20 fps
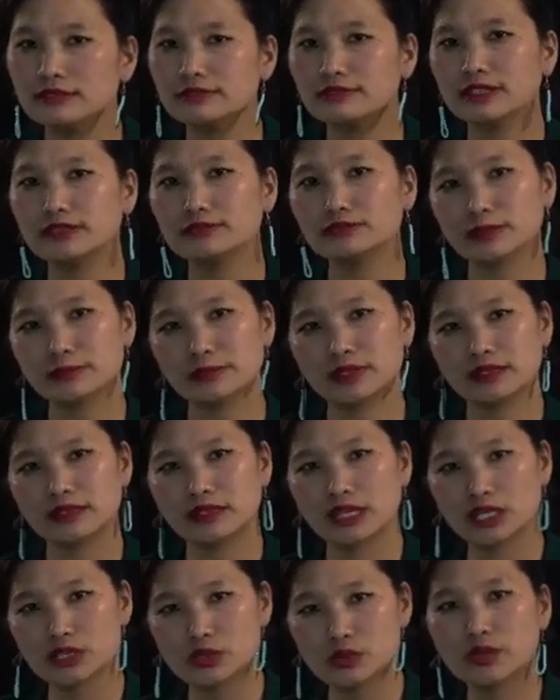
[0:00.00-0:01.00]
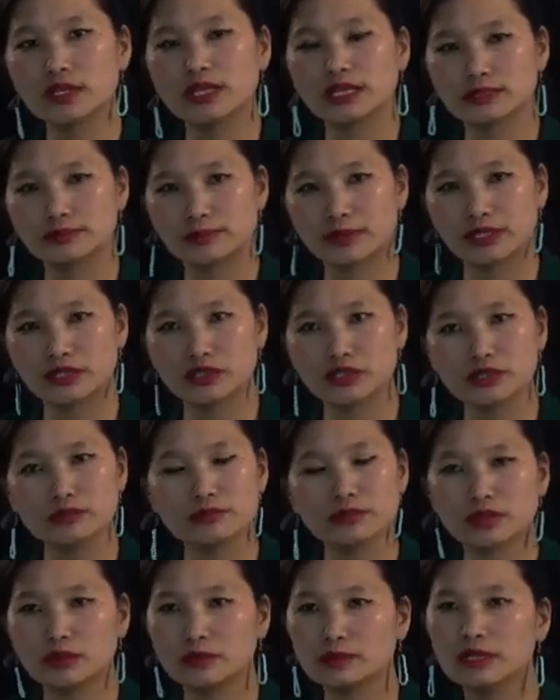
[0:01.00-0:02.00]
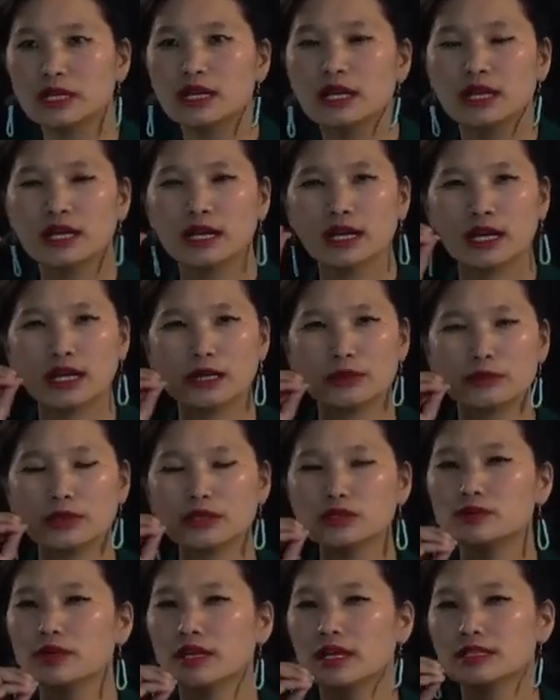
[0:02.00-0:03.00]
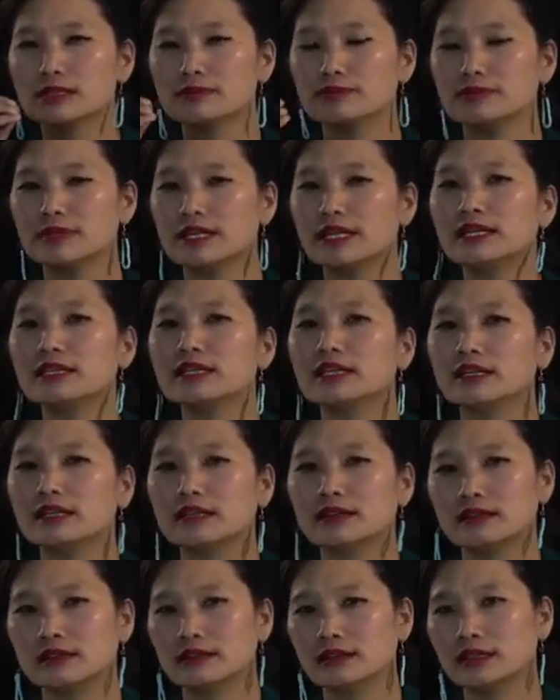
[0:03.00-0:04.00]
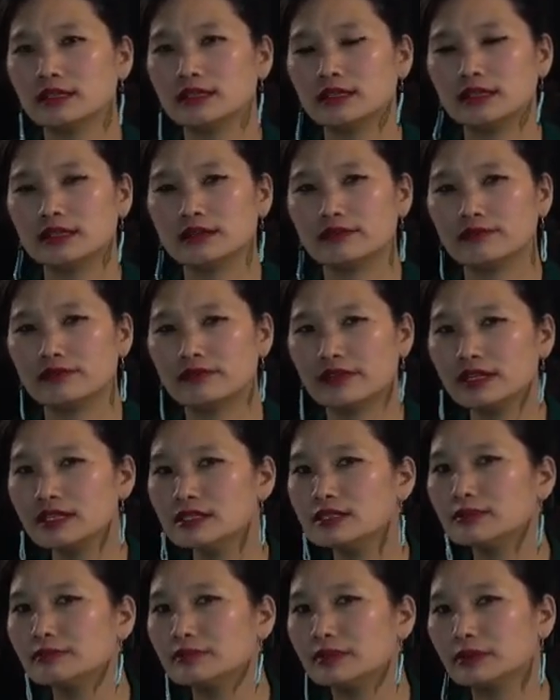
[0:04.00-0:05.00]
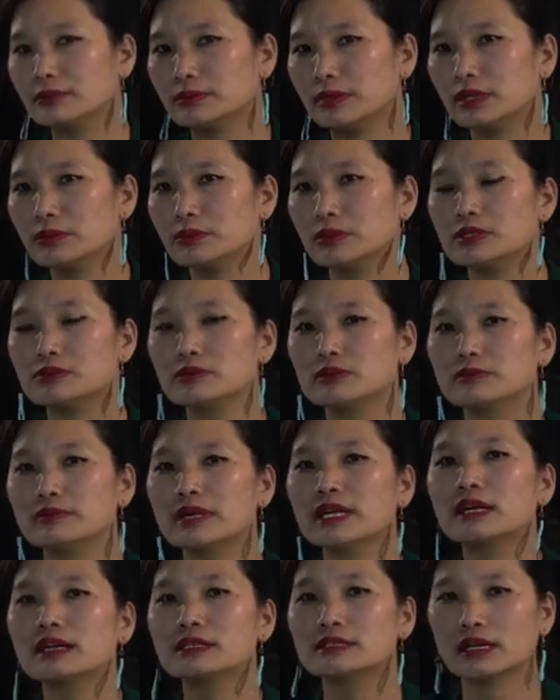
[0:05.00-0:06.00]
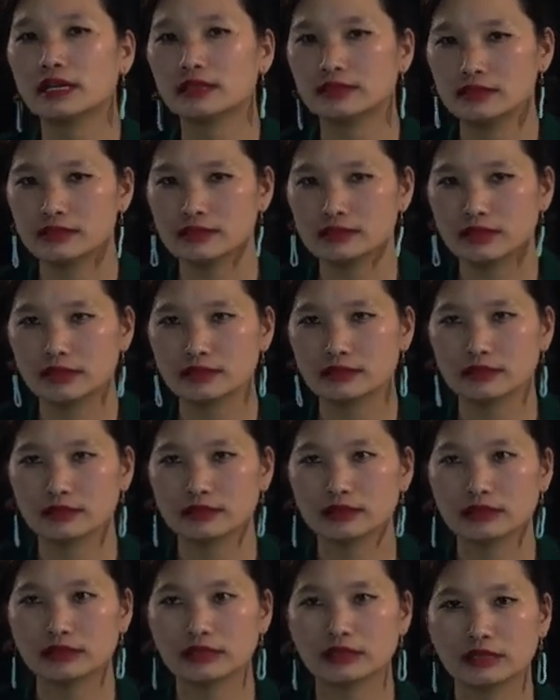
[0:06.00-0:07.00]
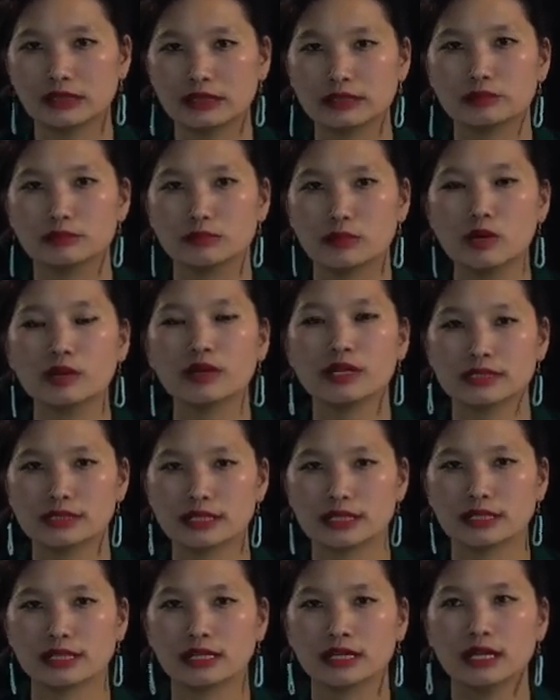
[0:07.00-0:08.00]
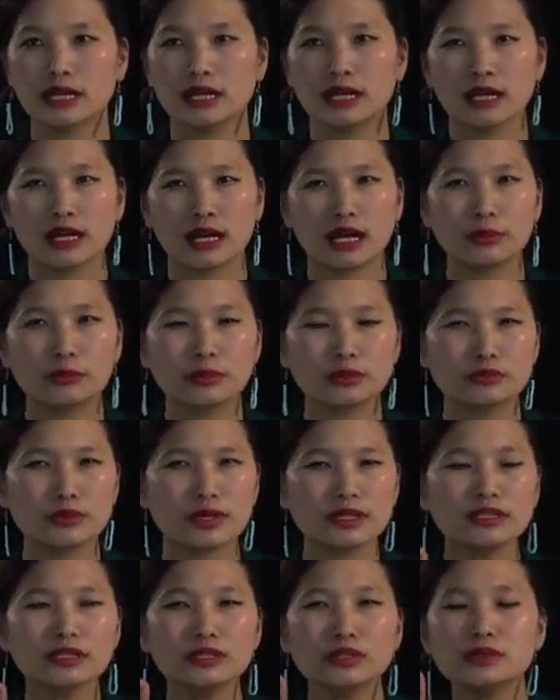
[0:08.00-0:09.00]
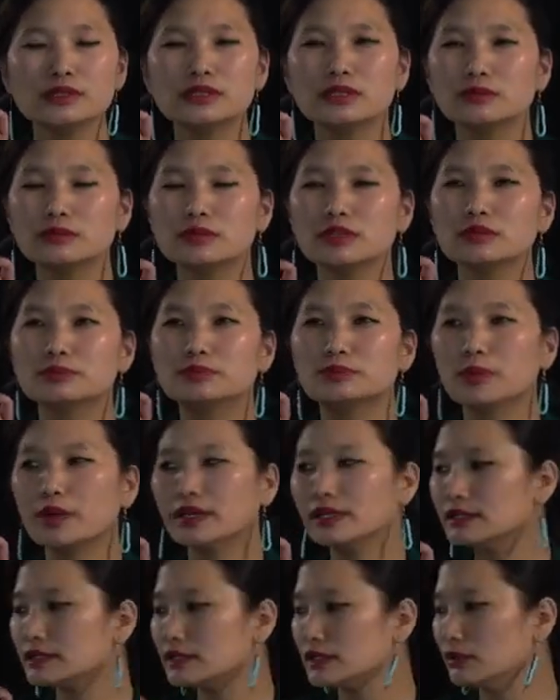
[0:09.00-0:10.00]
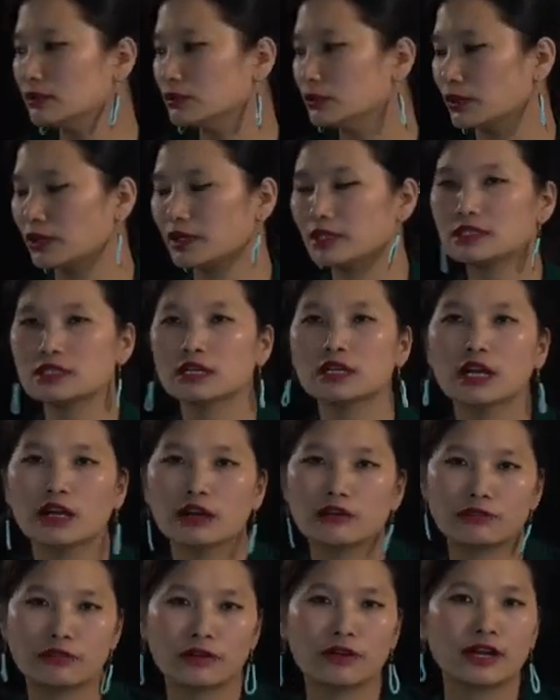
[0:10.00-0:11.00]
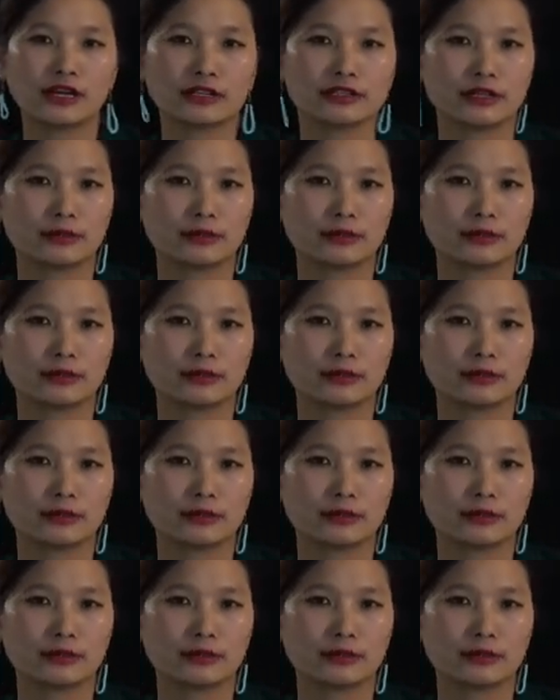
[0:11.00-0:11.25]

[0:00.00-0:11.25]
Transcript: different from the textual explanation because I want to explain it in a very simple way which will make us understand it more easily. I would rather use the word pointing words for a